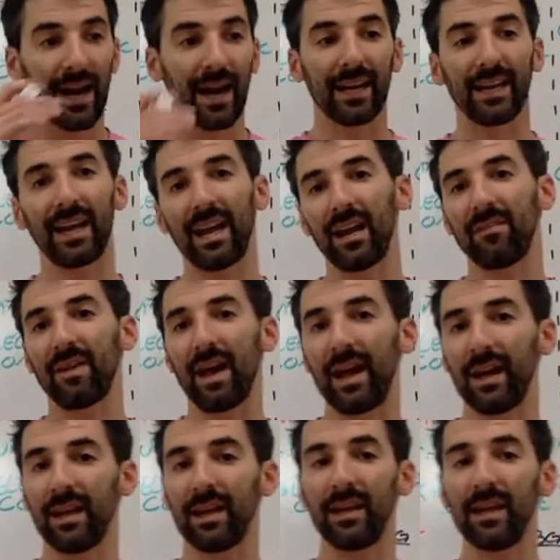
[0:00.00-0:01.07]
I can't have
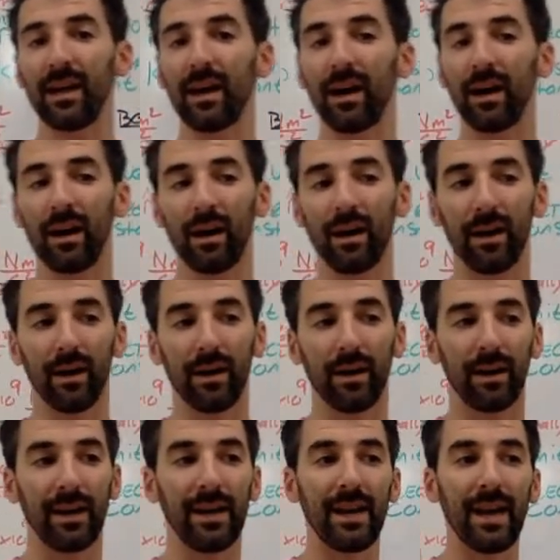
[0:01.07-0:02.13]
any
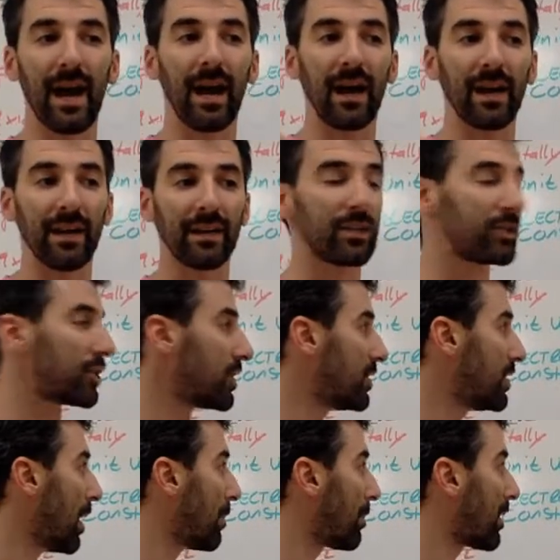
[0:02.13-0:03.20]
non-integer
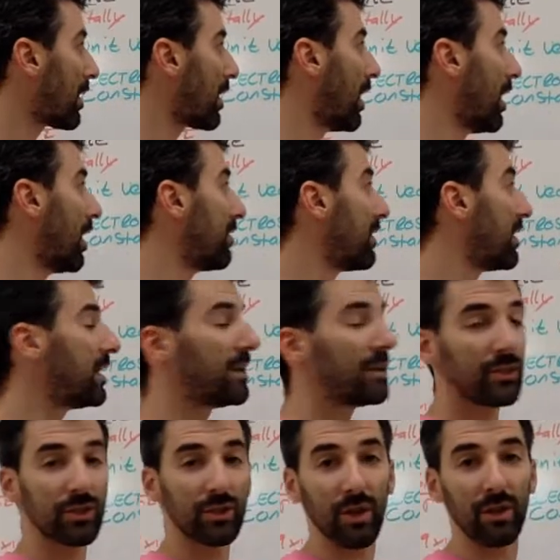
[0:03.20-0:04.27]
number of
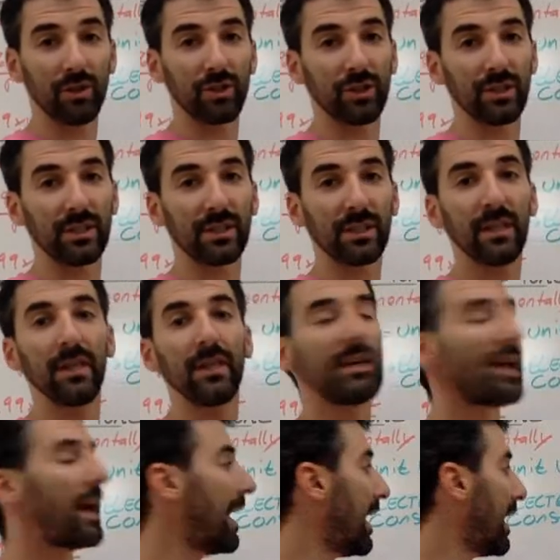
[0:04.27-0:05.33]
charges,
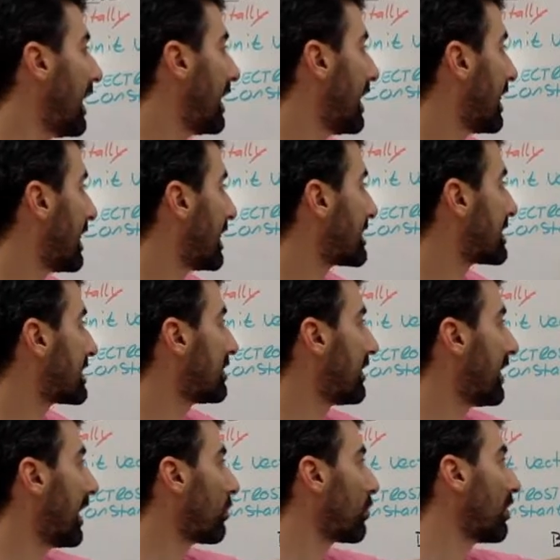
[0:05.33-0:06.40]
and this is the
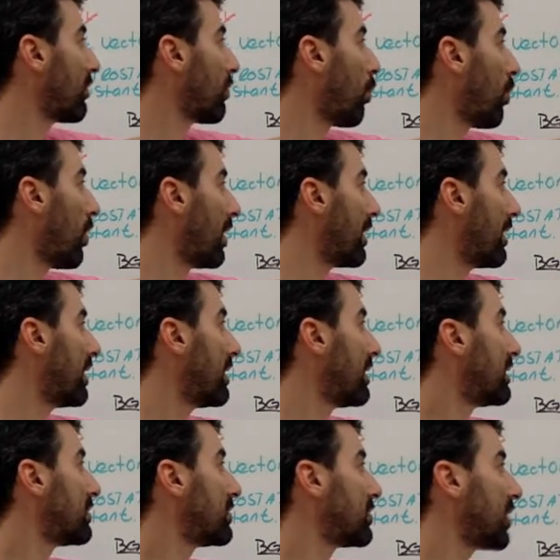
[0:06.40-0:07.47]
value of one
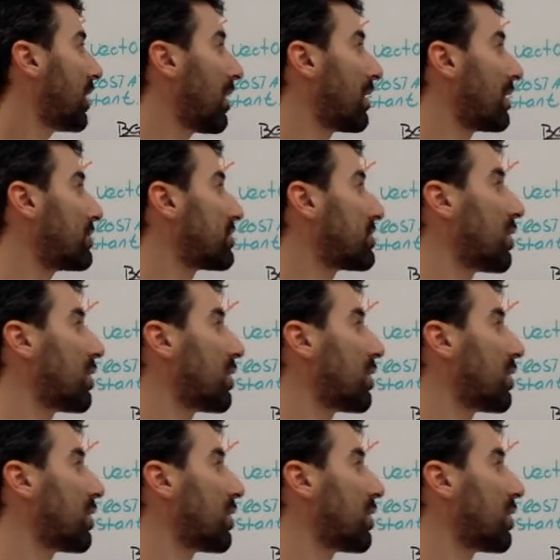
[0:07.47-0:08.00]
charge.